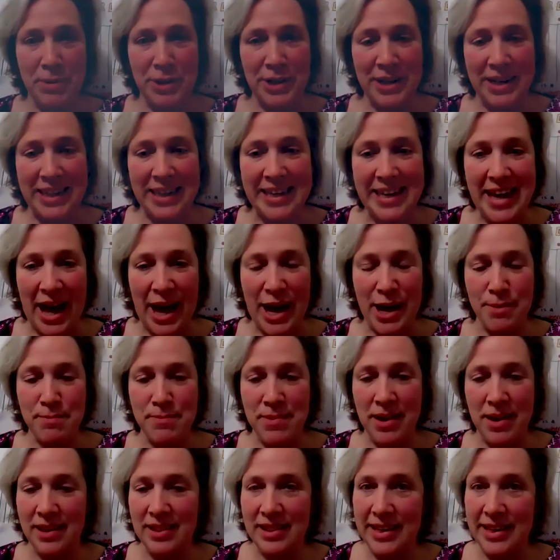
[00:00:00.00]
community.
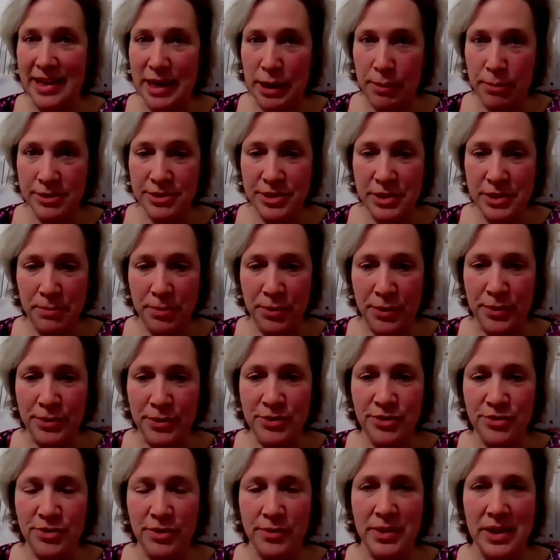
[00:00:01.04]
I'm Eileen Emerson
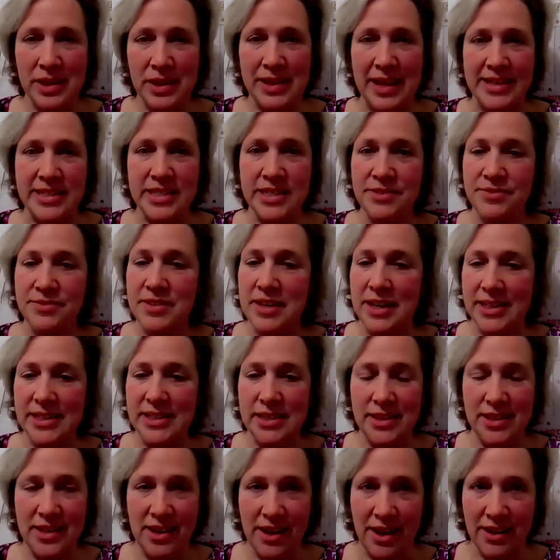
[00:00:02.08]
Boles from the class of
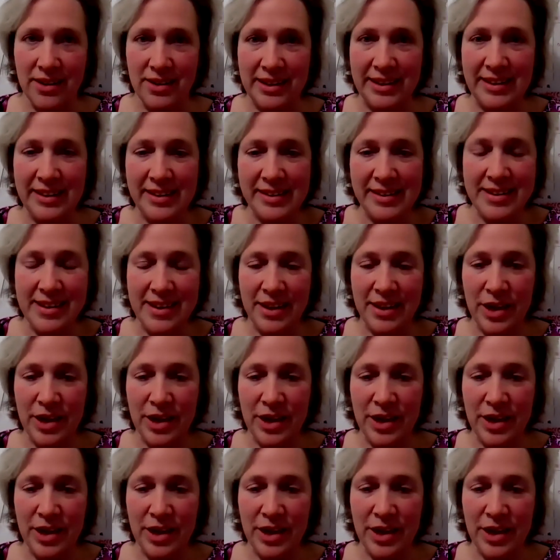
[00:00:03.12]
1990,